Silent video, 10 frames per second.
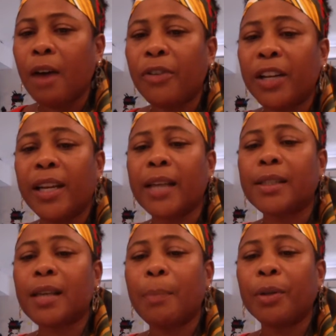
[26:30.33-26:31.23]
for the
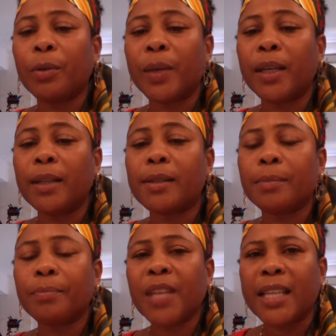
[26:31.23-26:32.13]
next couple of weeks.
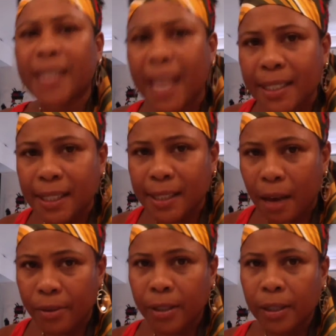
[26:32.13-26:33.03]
It's
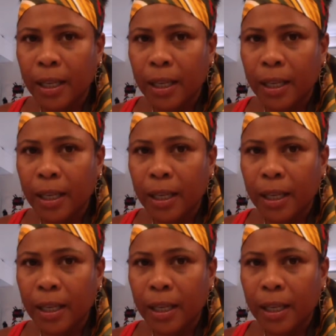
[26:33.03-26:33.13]
necessary.